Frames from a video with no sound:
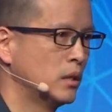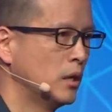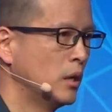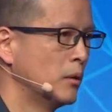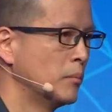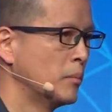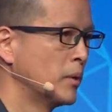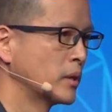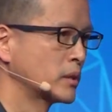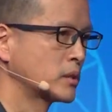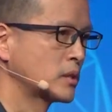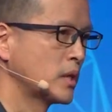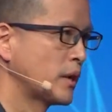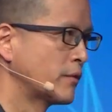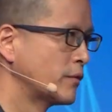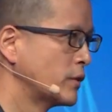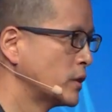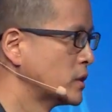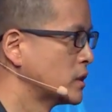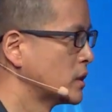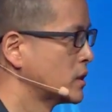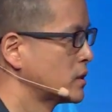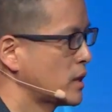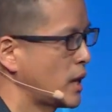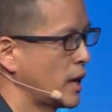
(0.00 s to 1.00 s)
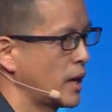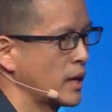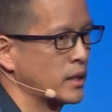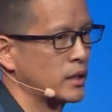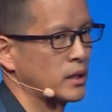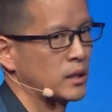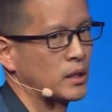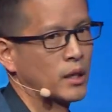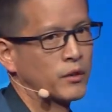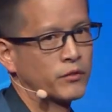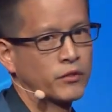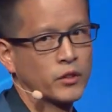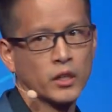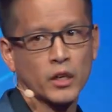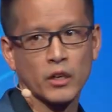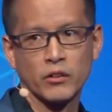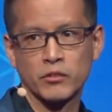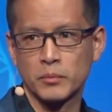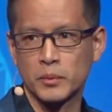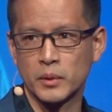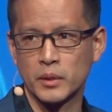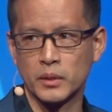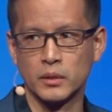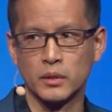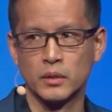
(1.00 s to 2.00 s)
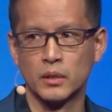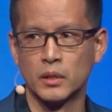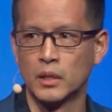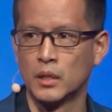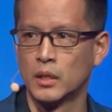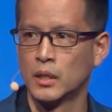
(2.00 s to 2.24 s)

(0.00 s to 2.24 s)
amongst every society and every government